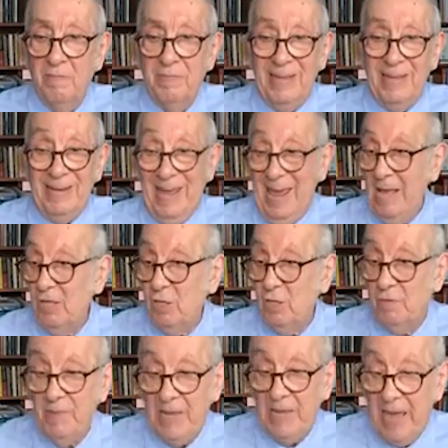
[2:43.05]

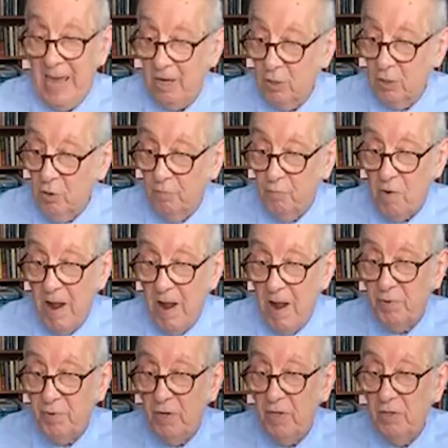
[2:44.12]
enhanced mechanical
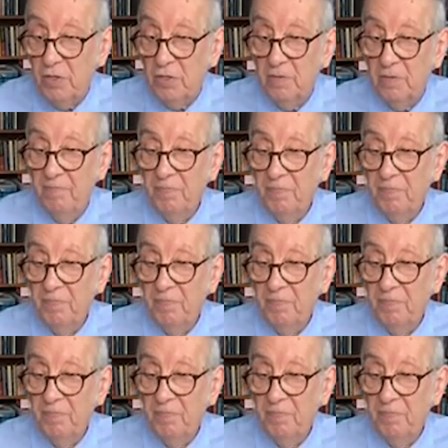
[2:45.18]
properties.